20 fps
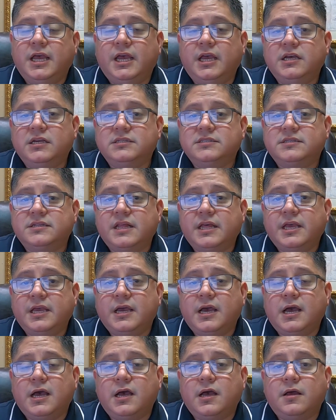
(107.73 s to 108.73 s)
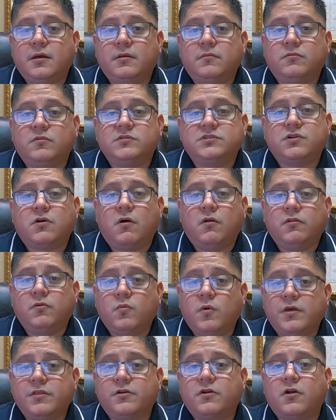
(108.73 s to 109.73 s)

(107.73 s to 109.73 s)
is the what's called the weather